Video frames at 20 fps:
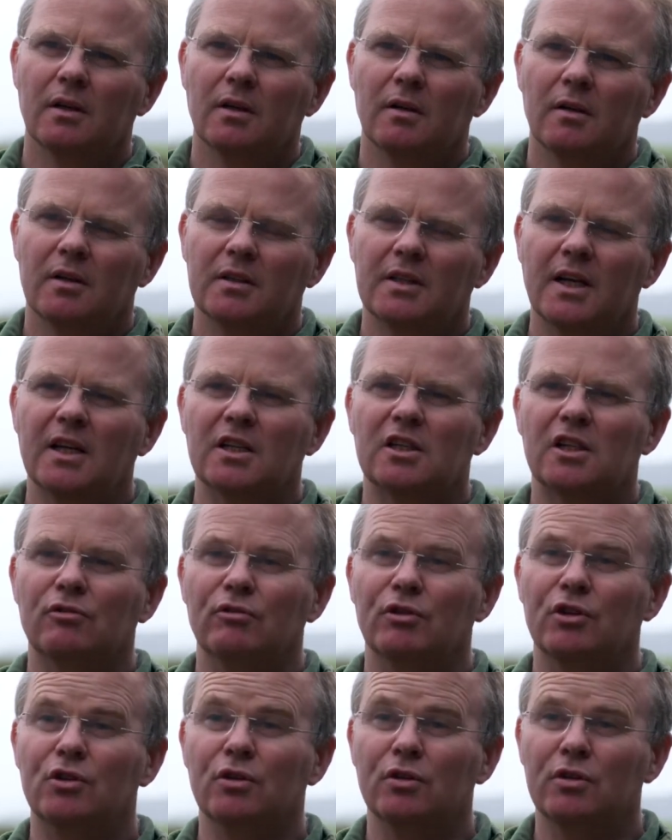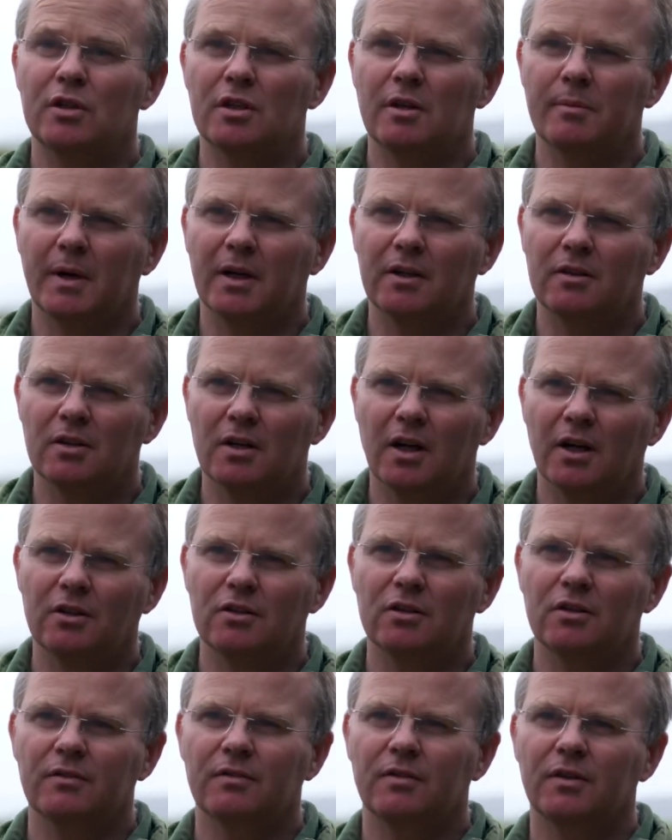essentially reduce the amount of
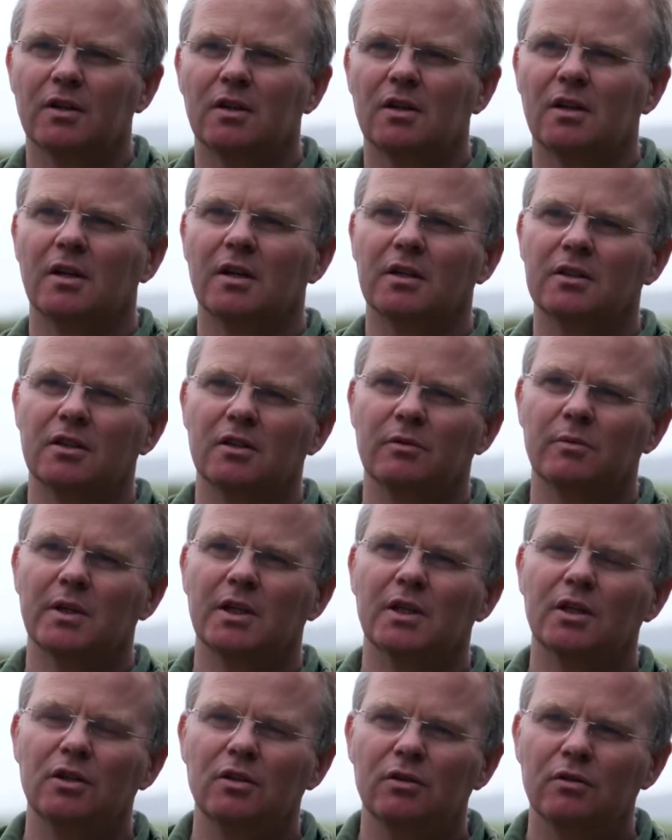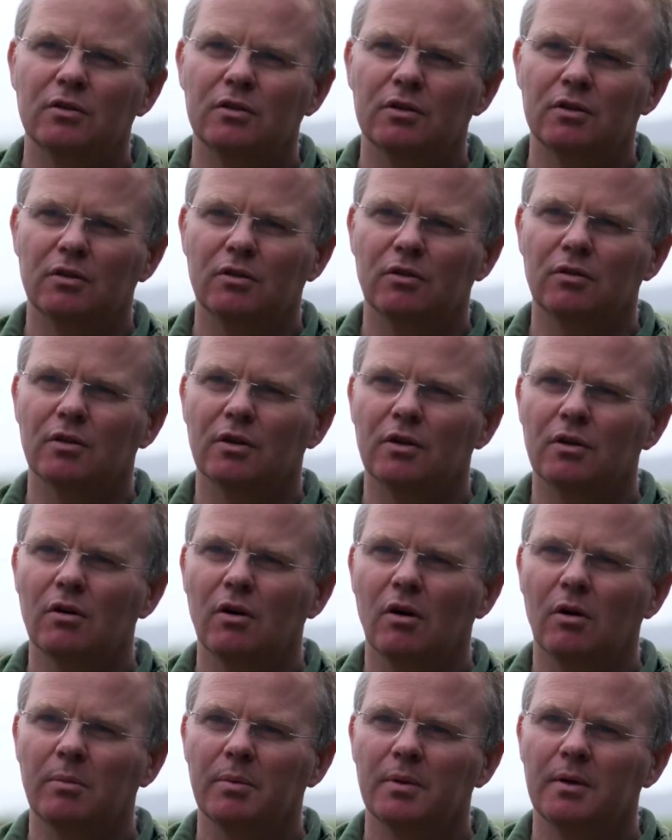nitrogen fertiliser that we can use to grow a
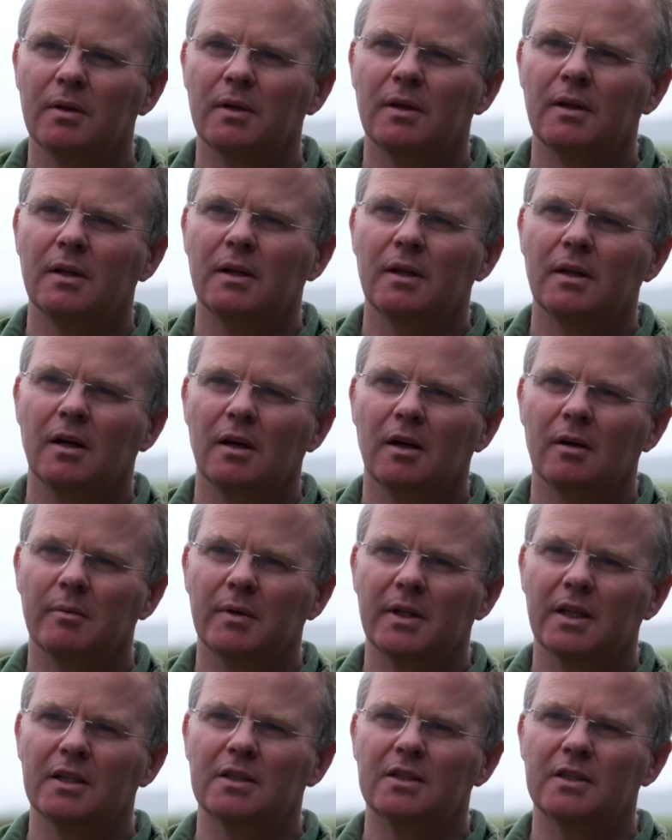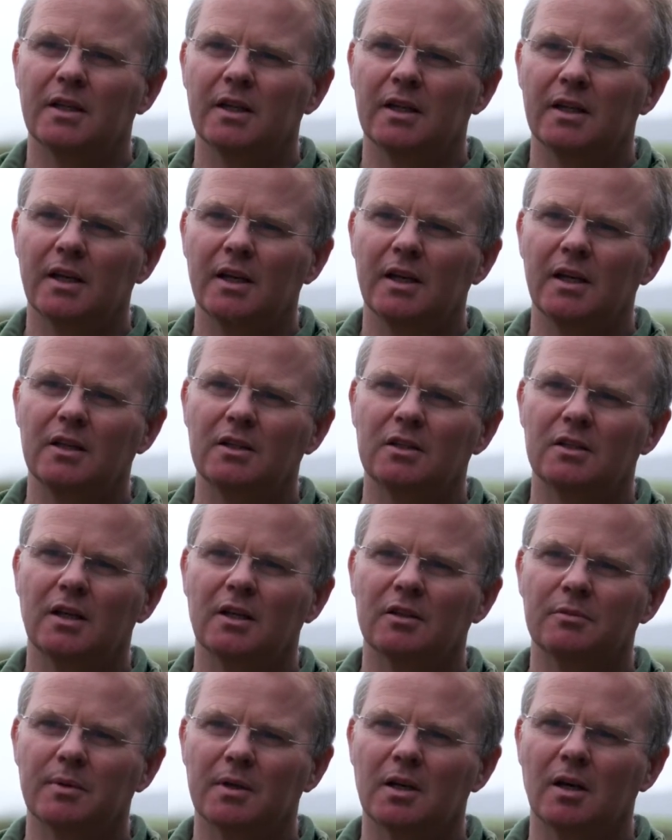crop. In this day and age,
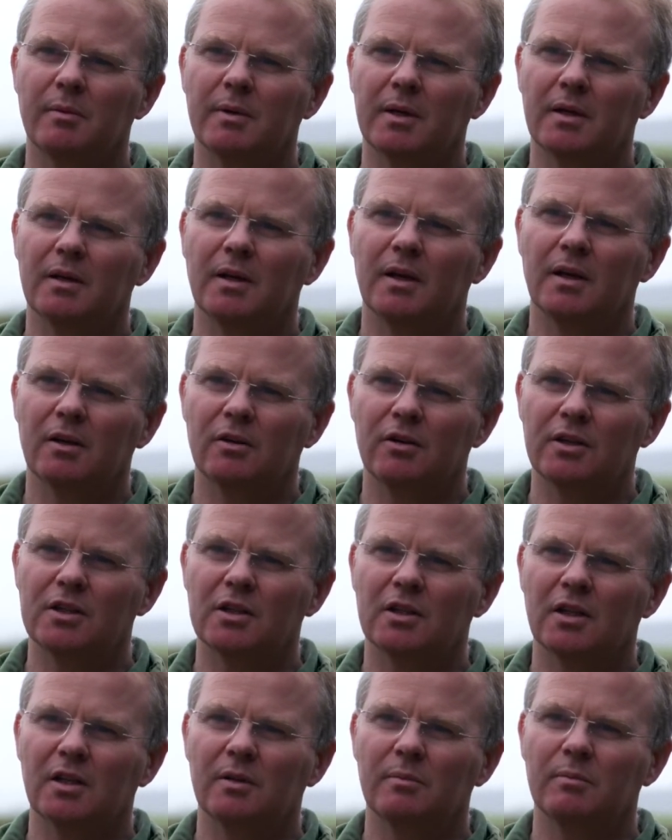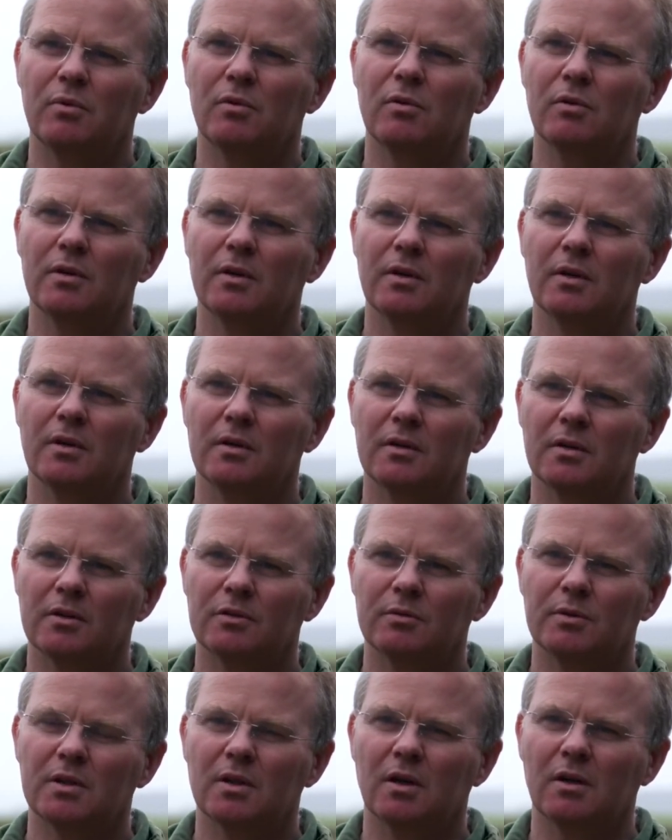that's becoming increasingly important
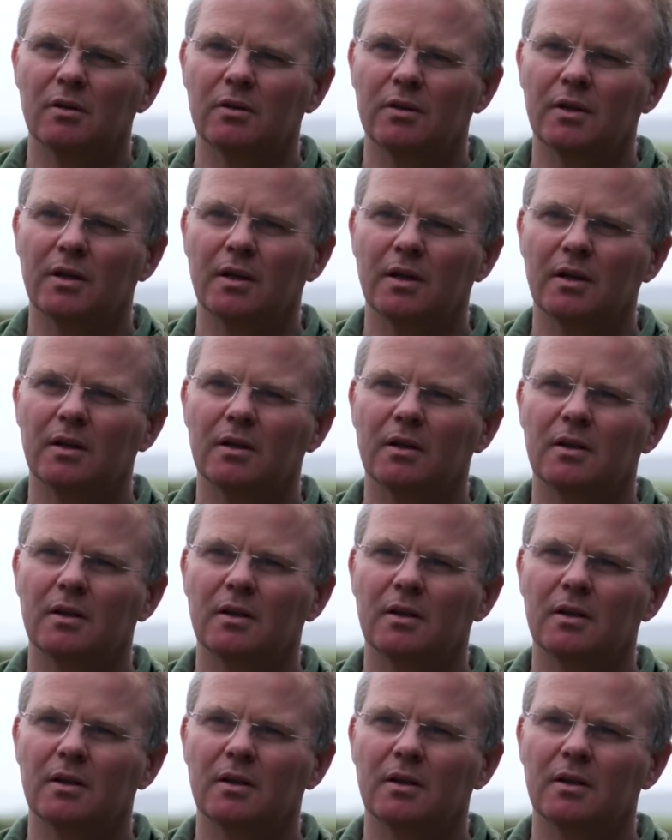as we start looking at